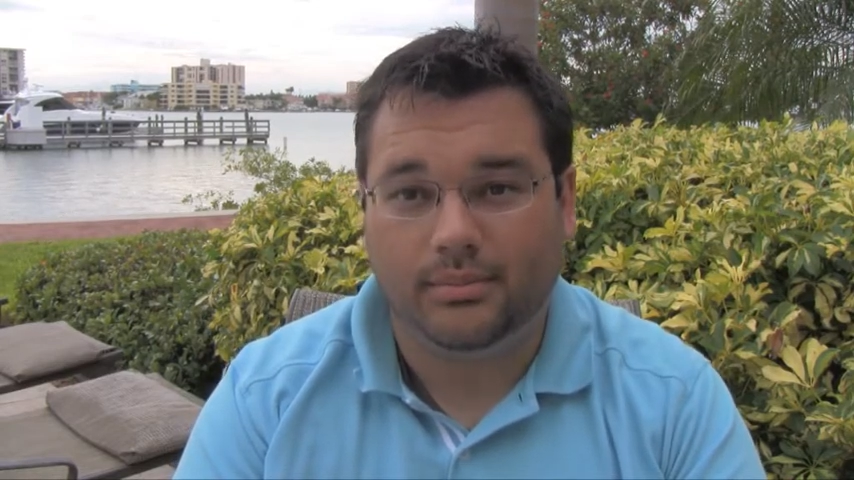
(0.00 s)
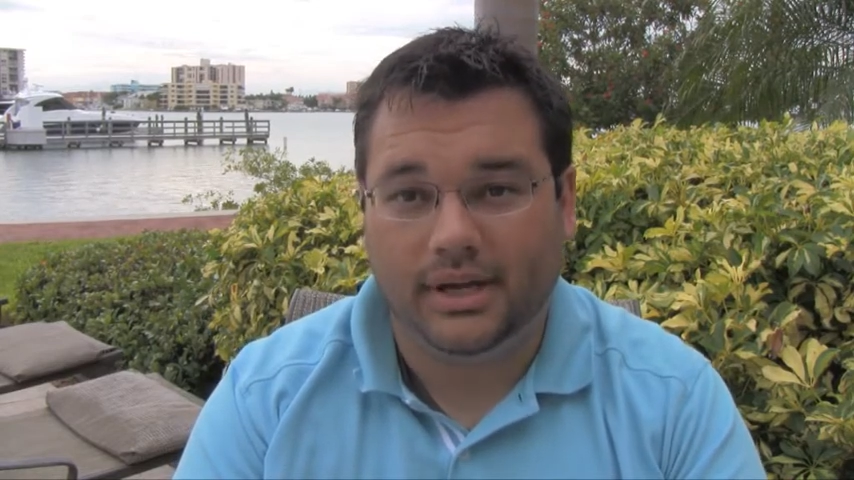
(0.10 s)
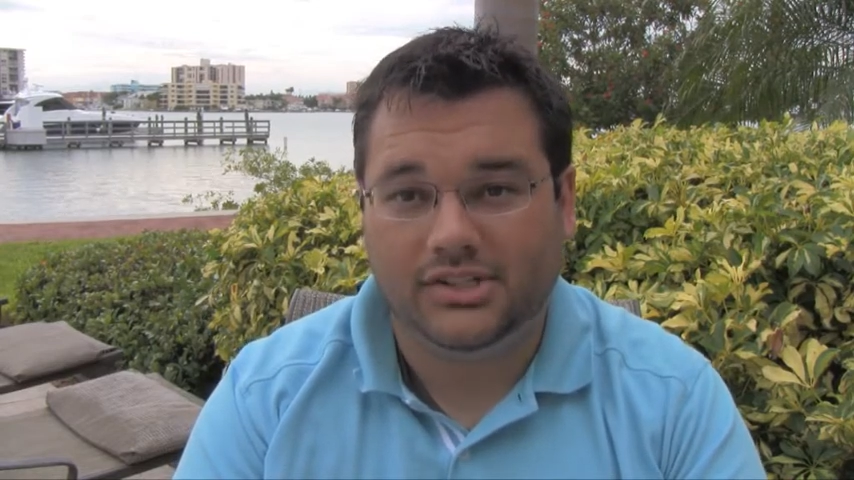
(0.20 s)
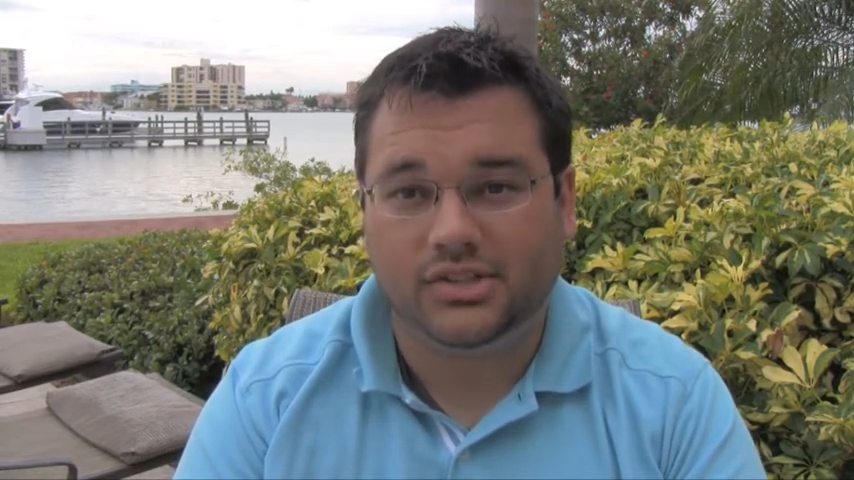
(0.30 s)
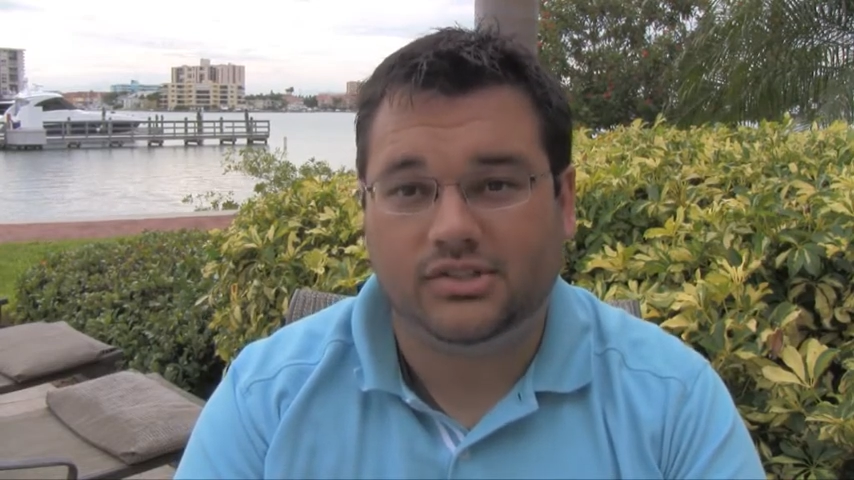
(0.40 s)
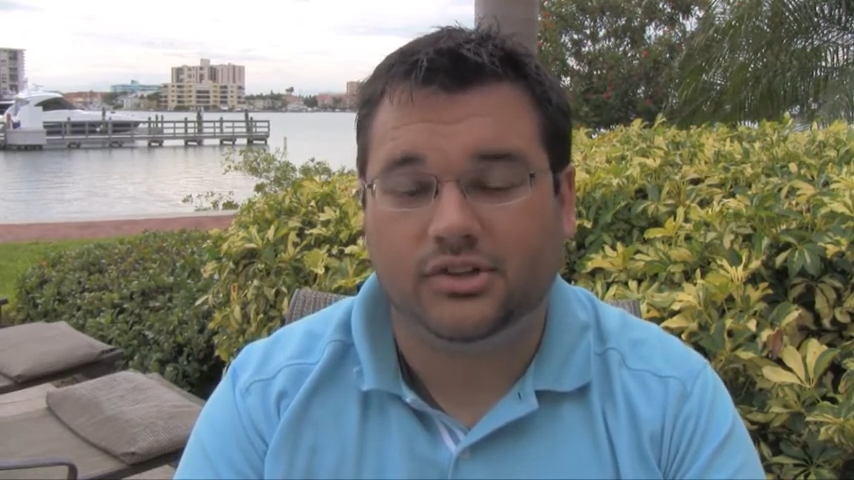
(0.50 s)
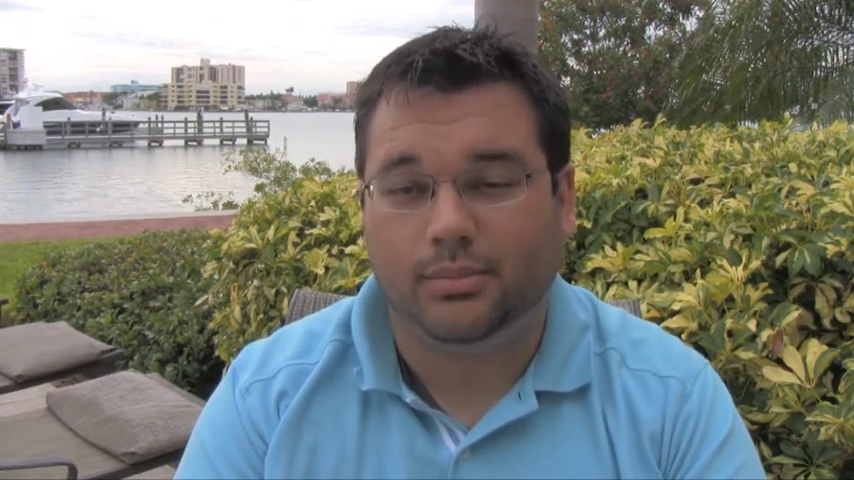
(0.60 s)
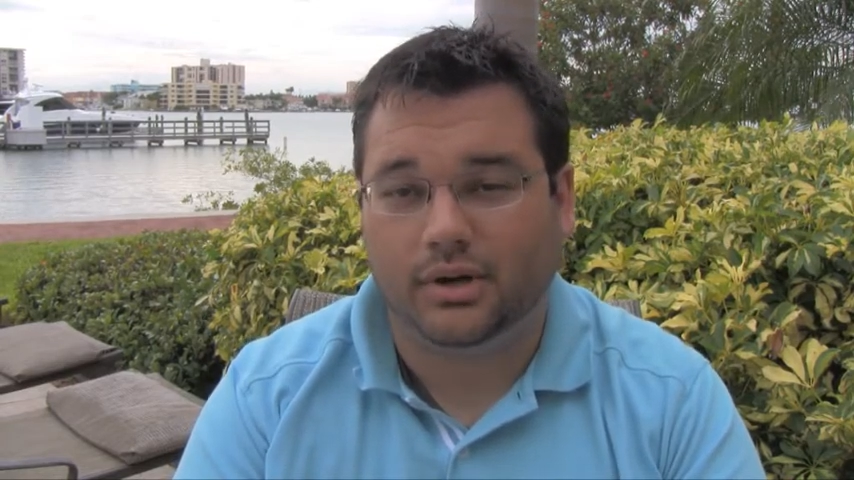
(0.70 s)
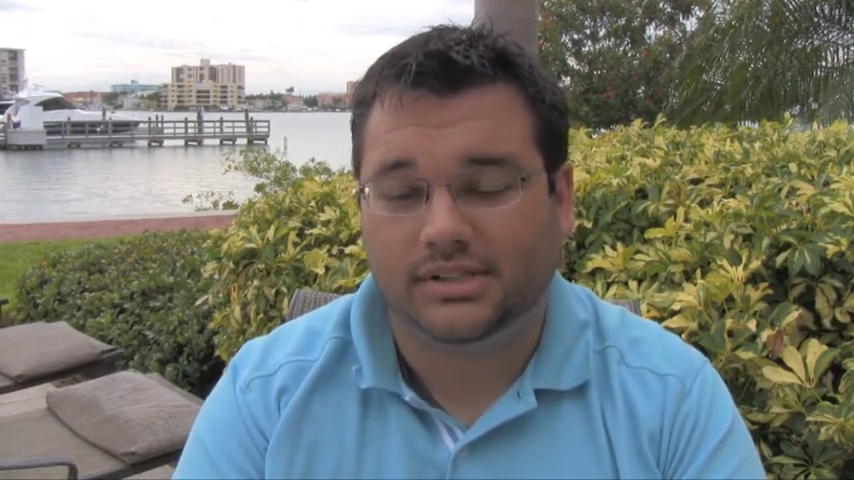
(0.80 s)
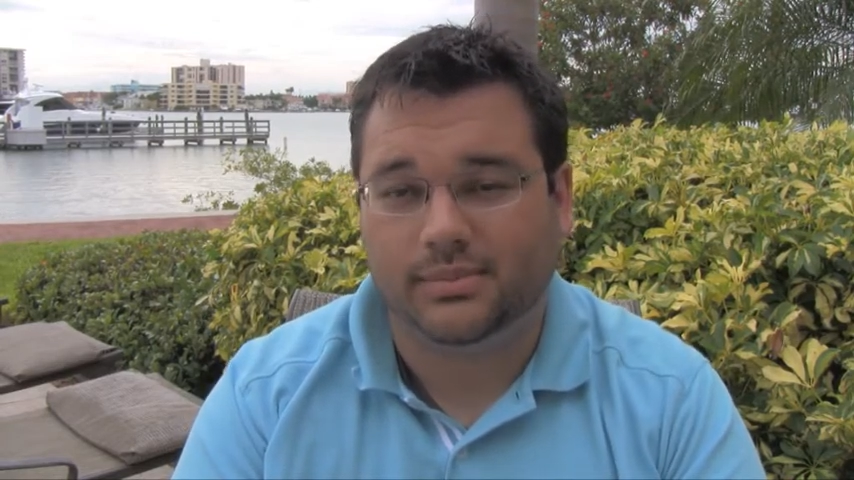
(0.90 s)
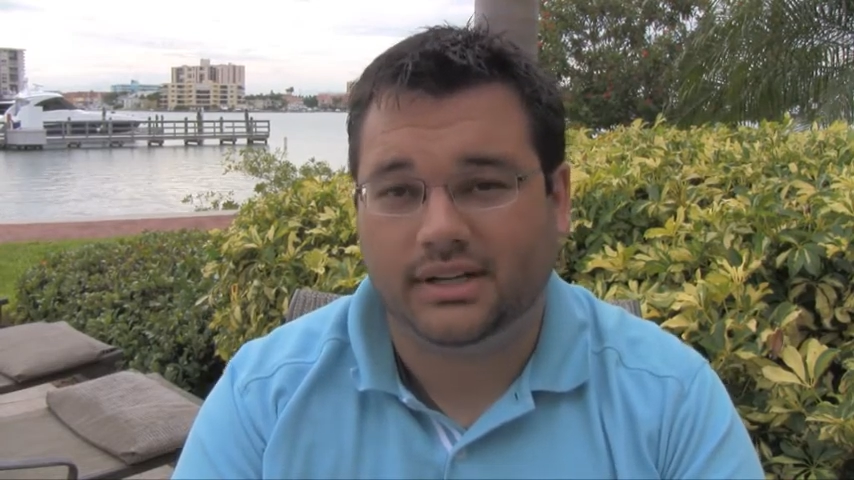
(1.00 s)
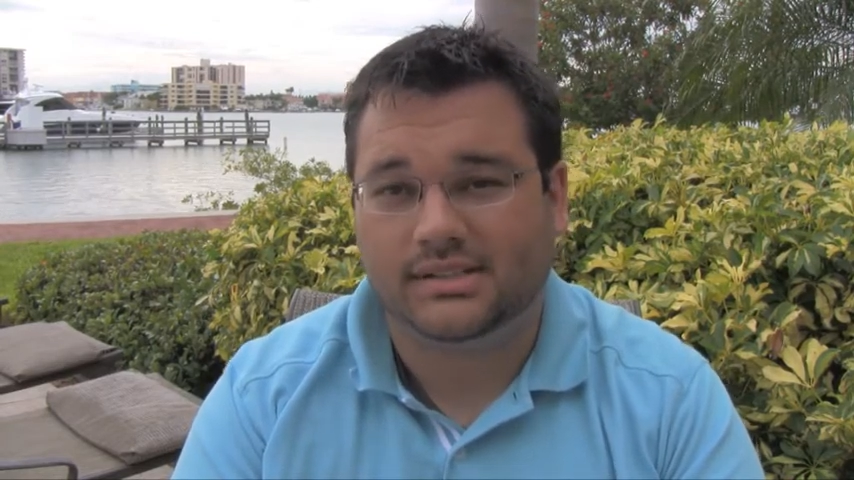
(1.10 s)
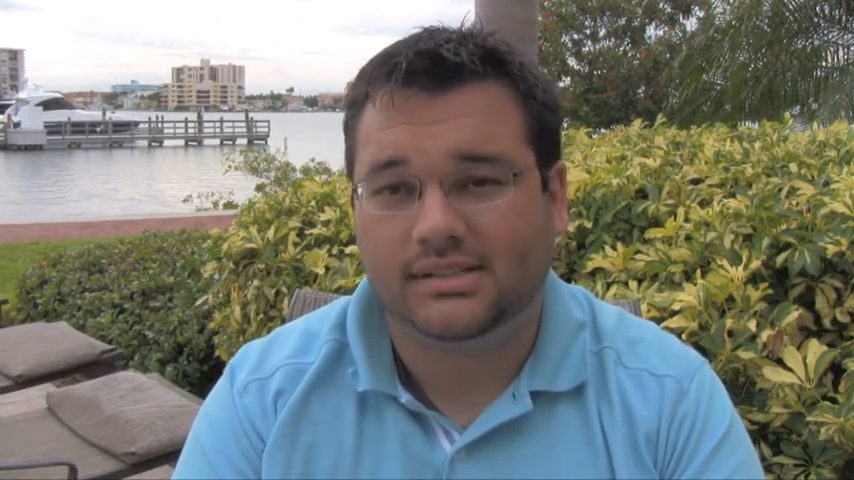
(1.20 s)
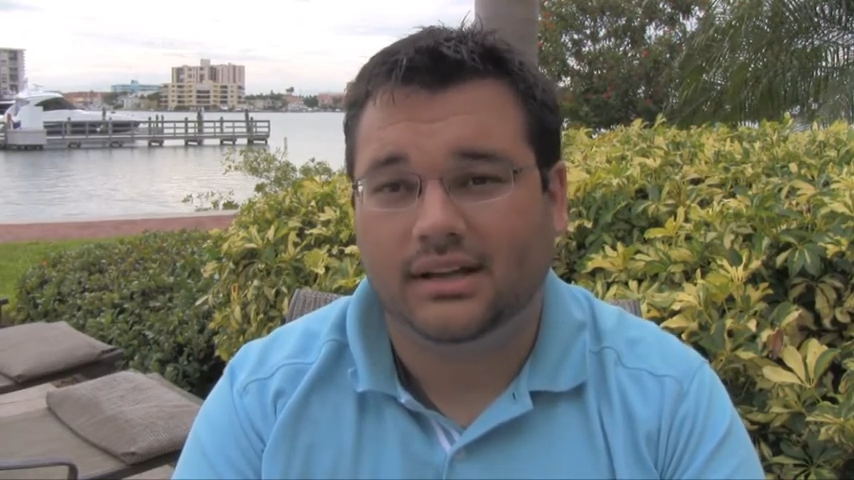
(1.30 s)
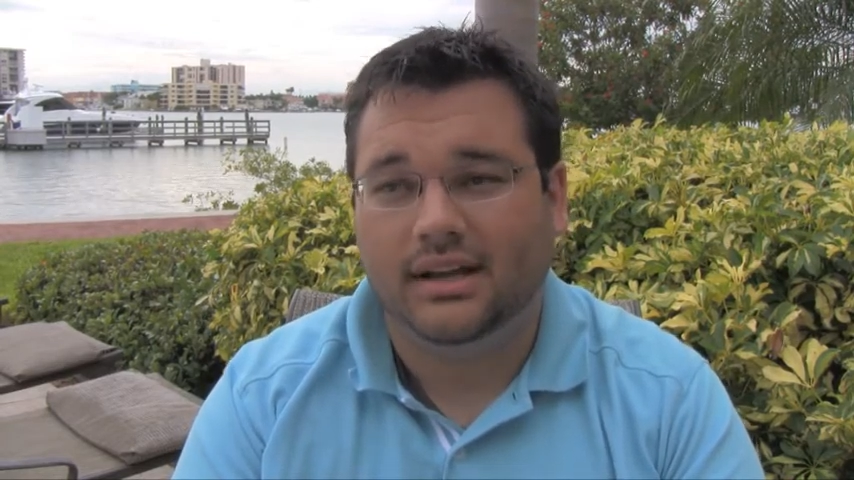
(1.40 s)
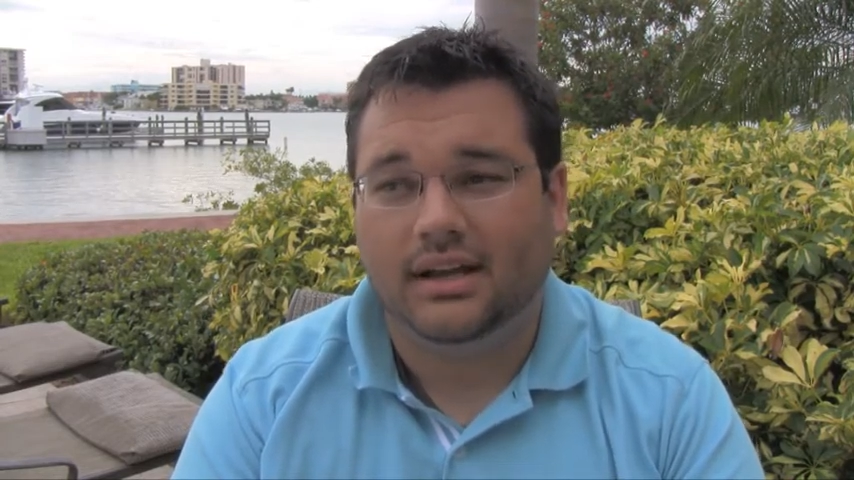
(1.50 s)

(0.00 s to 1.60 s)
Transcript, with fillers: patients, your prospects,